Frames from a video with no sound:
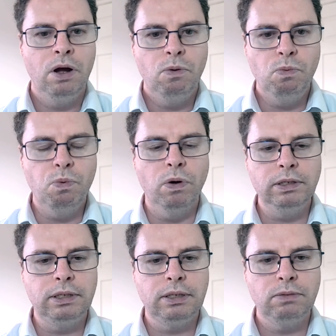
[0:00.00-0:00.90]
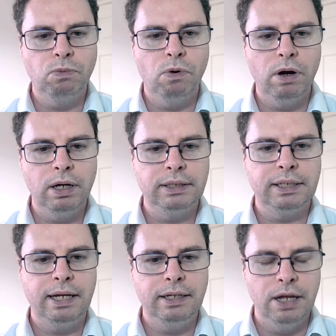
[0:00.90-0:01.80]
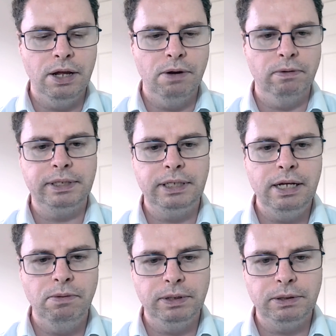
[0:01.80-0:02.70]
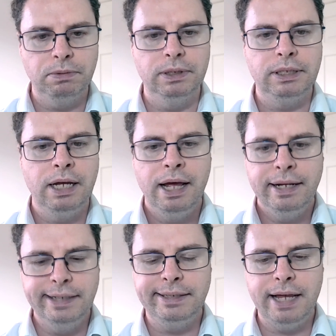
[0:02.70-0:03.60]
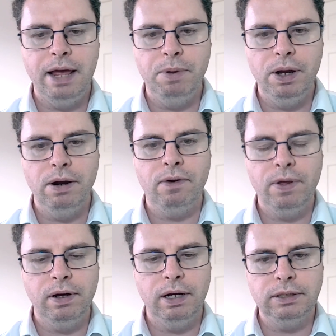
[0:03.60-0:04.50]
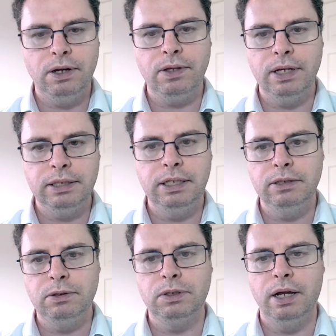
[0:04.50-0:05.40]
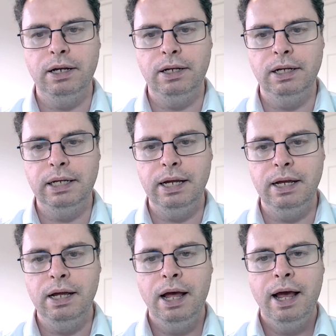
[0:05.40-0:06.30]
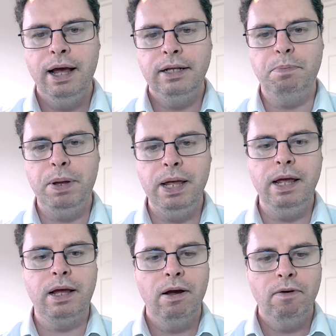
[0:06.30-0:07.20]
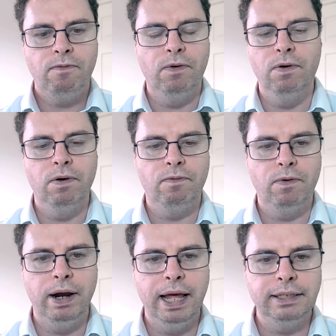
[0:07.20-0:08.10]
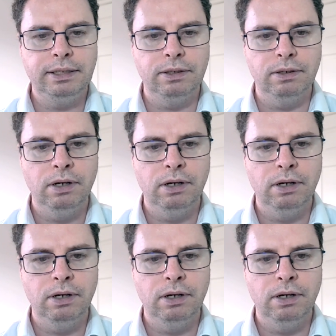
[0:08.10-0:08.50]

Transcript: once was the URC, which was this game here. I thought that this was kind of the peak for Leinster